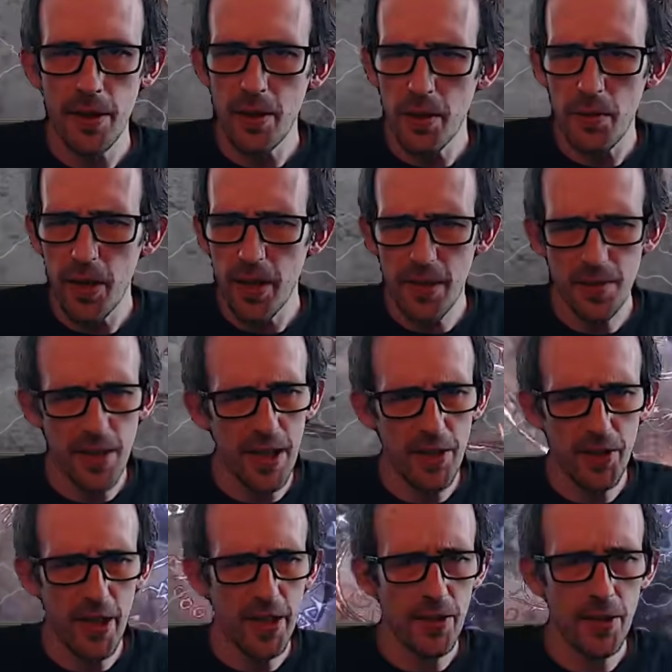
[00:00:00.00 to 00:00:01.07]
I don't know why that
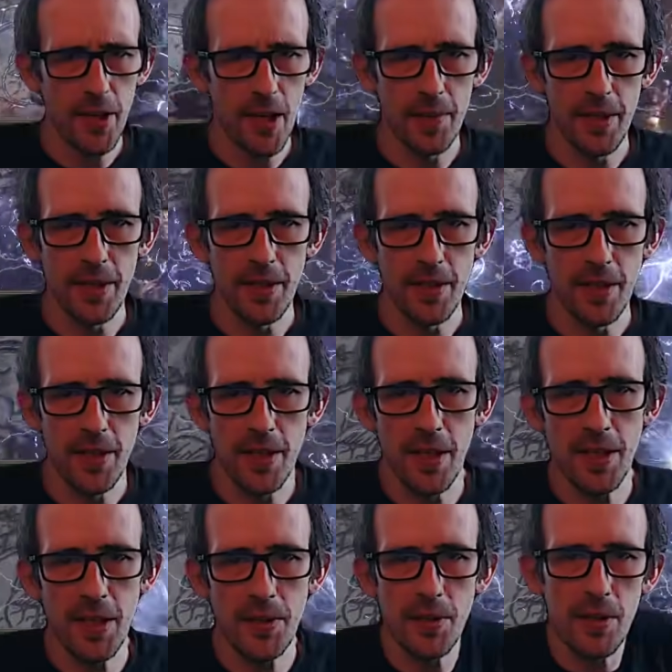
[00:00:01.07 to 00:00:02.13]
change has come in.
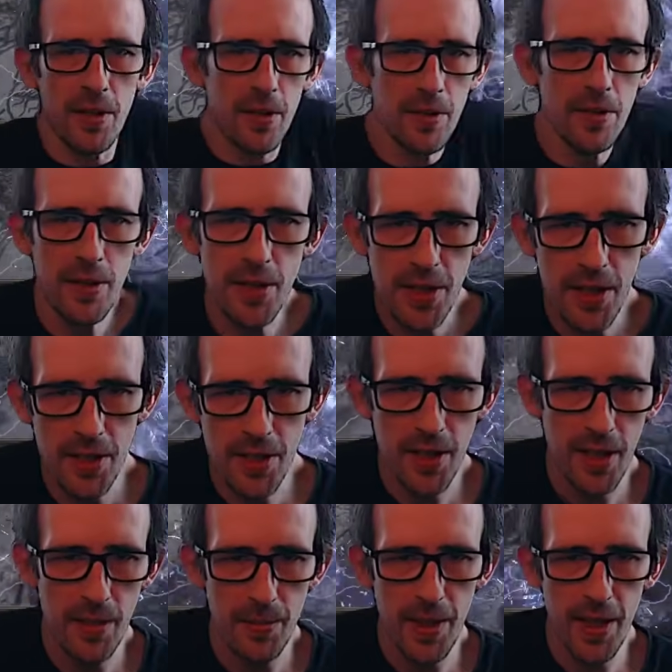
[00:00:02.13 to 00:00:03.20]
There seems to
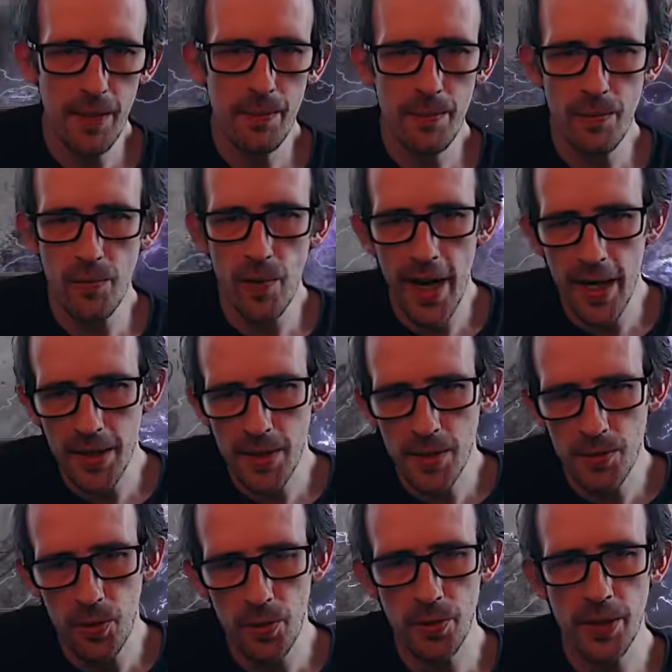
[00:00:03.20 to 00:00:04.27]
consistently be a rare
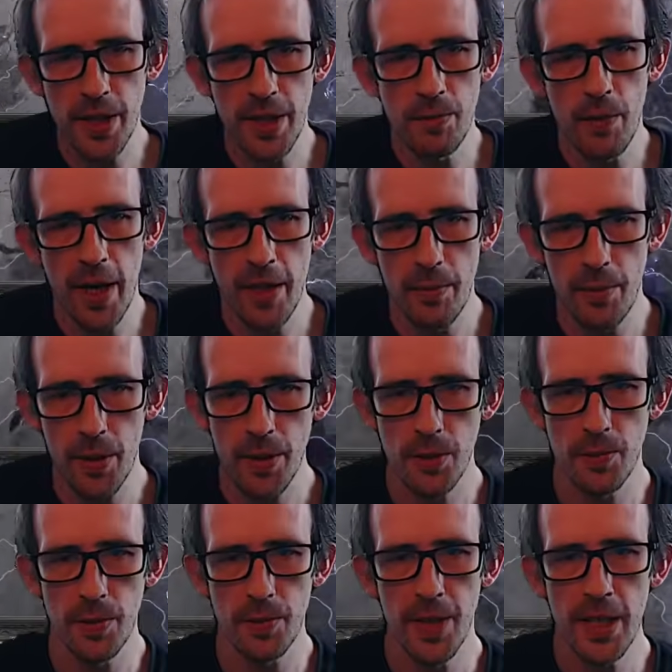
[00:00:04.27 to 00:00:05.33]
spawned in where the boss
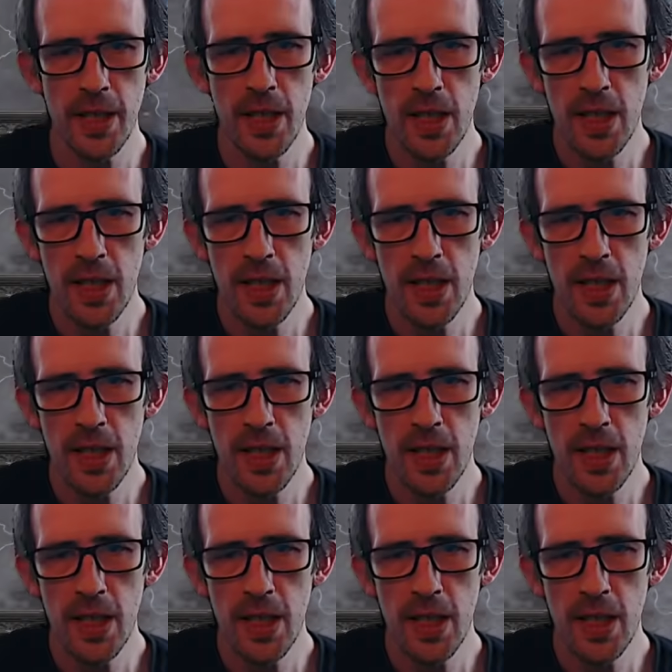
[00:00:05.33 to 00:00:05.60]
would be.